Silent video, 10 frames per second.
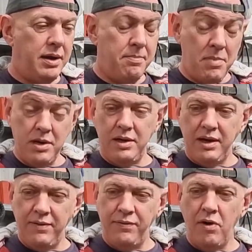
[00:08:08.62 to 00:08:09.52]

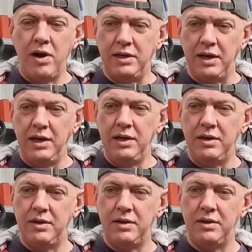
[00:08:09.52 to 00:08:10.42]
Monday to Friday,
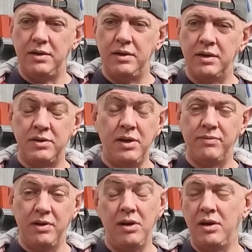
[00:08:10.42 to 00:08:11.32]

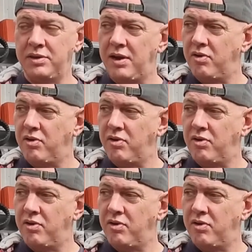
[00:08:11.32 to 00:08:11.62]
because like I said,